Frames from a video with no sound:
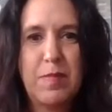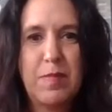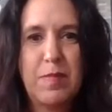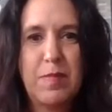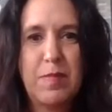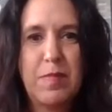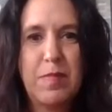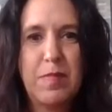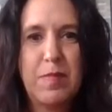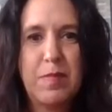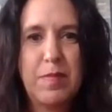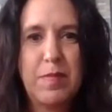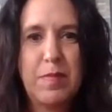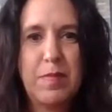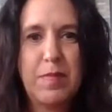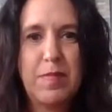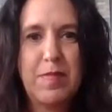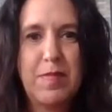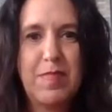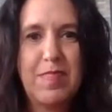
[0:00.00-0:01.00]

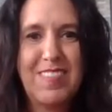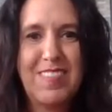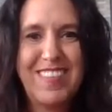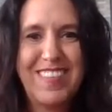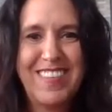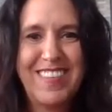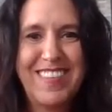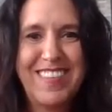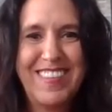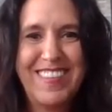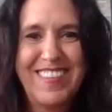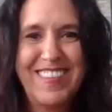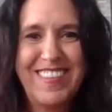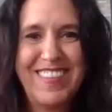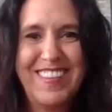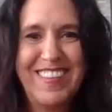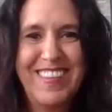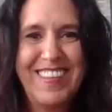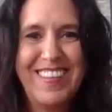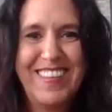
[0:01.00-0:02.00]

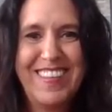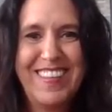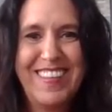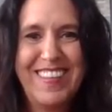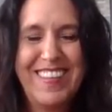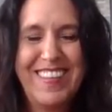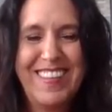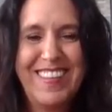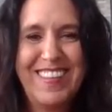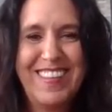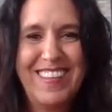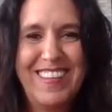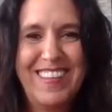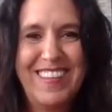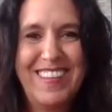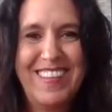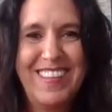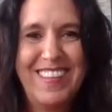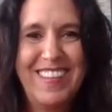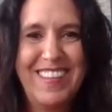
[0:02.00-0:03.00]

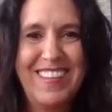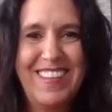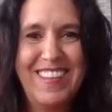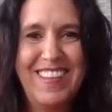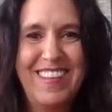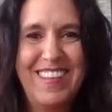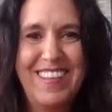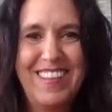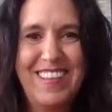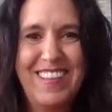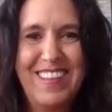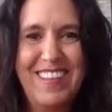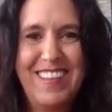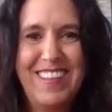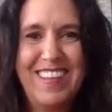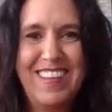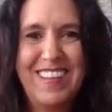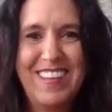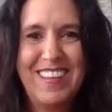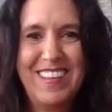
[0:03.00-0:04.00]

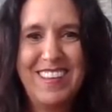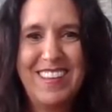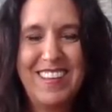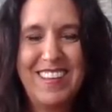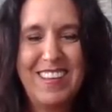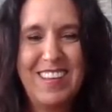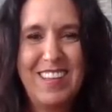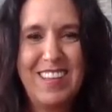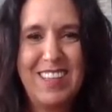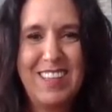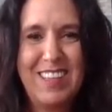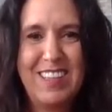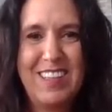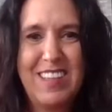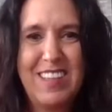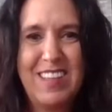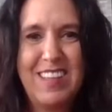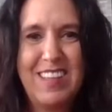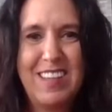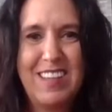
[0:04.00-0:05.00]

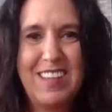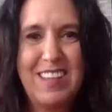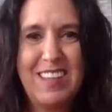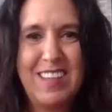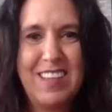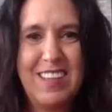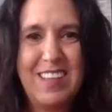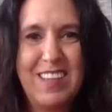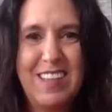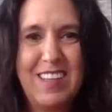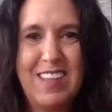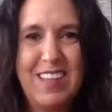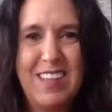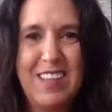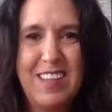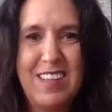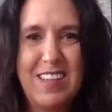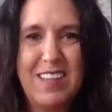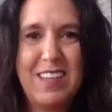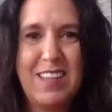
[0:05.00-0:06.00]

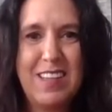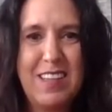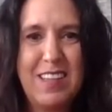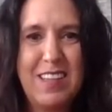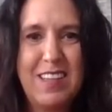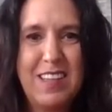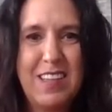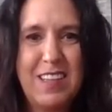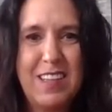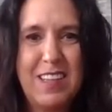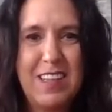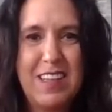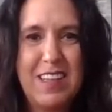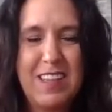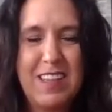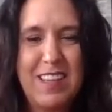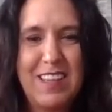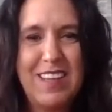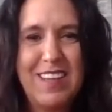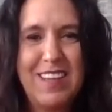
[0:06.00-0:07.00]

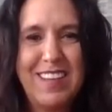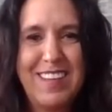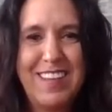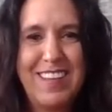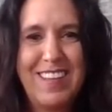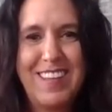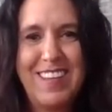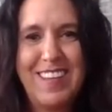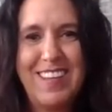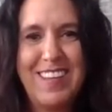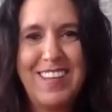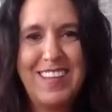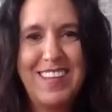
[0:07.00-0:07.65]
No words are spoken by the person on screen.